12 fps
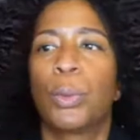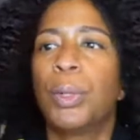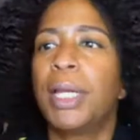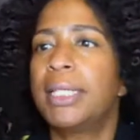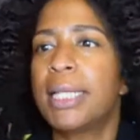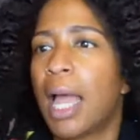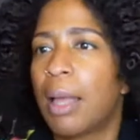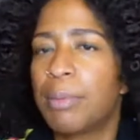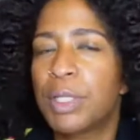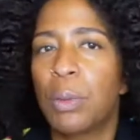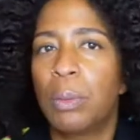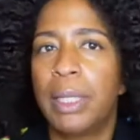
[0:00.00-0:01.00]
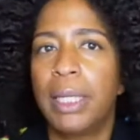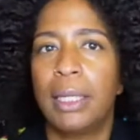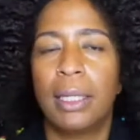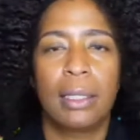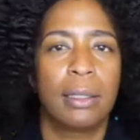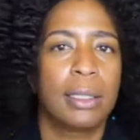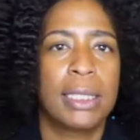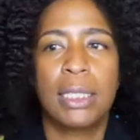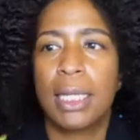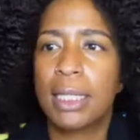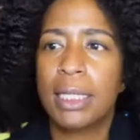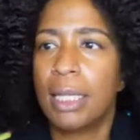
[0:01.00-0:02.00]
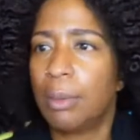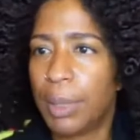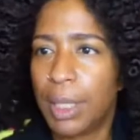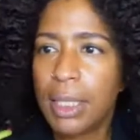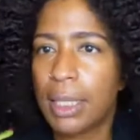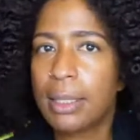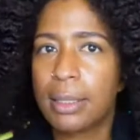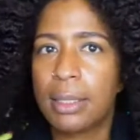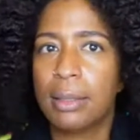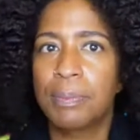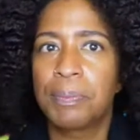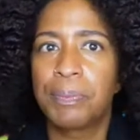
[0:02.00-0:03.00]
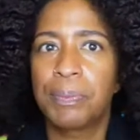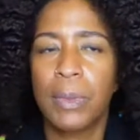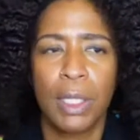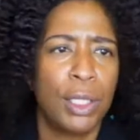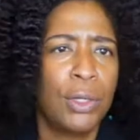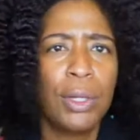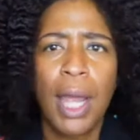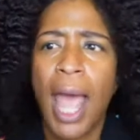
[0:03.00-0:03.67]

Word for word: three times a week, 60 minutes, you